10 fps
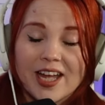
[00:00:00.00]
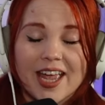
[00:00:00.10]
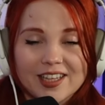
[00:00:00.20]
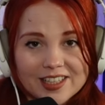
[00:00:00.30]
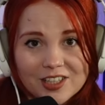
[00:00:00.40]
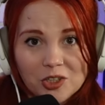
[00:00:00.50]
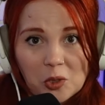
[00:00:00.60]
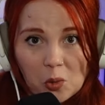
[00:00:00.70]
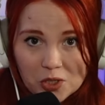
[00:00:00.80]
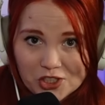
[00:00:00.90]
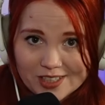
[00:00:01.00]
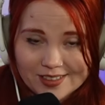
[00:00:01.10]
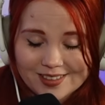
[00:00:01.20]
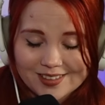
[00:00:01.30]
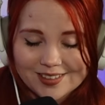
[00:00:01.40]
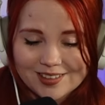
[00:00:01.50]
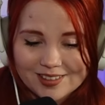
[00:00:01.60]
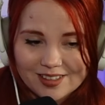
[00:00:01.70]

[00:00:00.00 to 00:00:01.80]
Hailey, you're gorgeous,